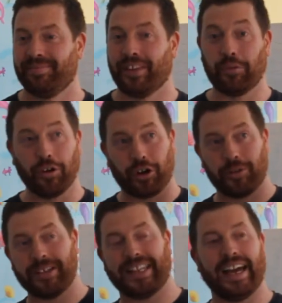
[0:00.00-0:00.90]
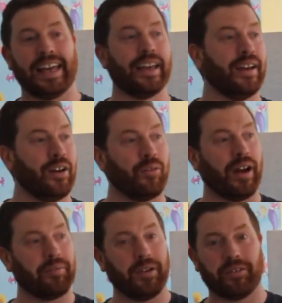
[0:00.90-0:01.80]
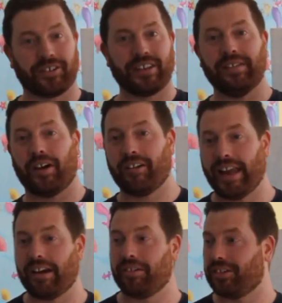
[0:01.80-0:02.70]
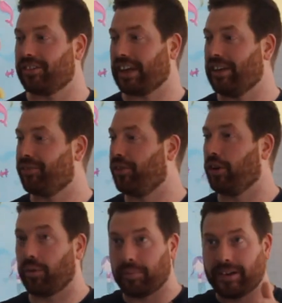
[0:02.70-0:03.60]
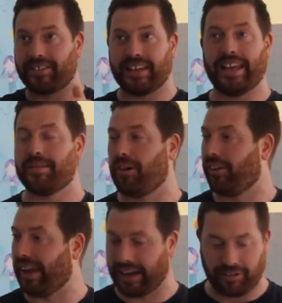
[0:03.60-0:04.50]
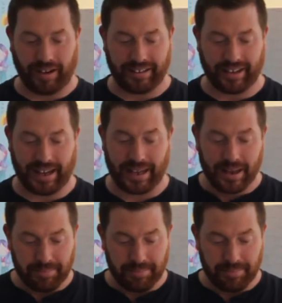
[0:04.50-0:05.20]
There will come a day when we receive our inheritance in full, when we see him on that great day.